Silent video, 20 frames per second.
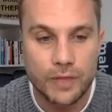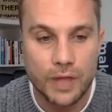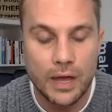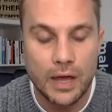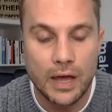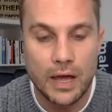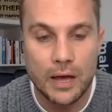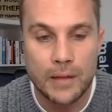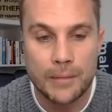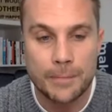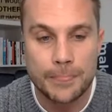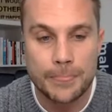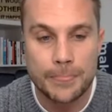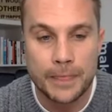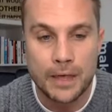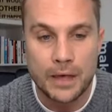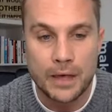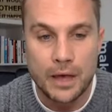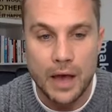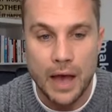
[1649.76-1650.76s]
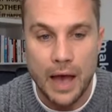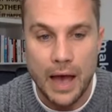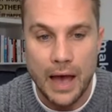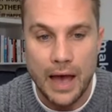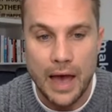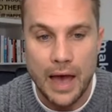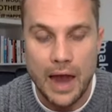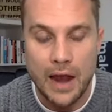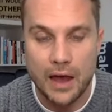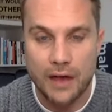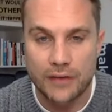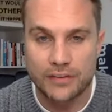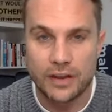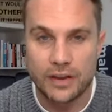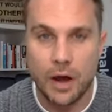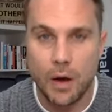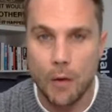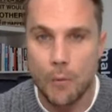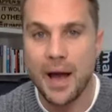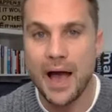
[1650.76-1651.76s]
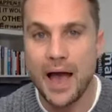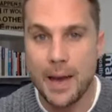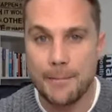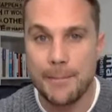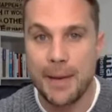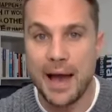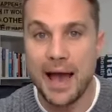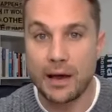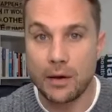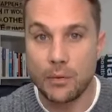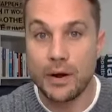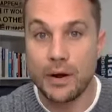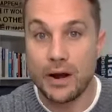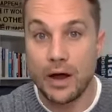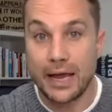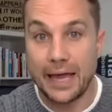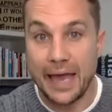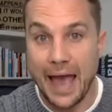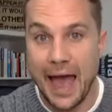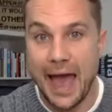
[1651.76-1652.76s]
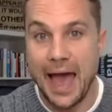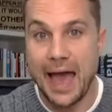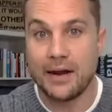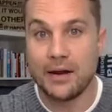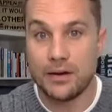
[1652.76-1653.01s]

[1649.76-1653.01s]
um, and I said, I'll pay it back when I can.